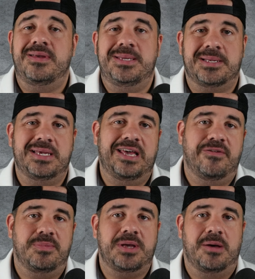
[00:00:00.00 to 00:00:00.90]
He's going to give
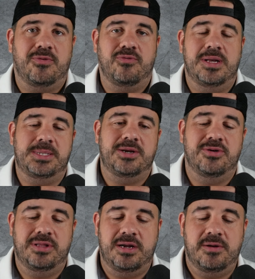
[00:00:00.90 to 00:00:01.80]
up a couple runs here
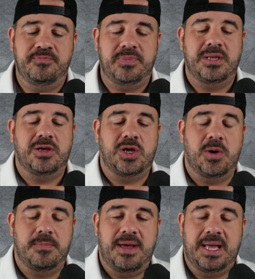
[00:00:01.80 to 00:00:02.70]
and there. Going back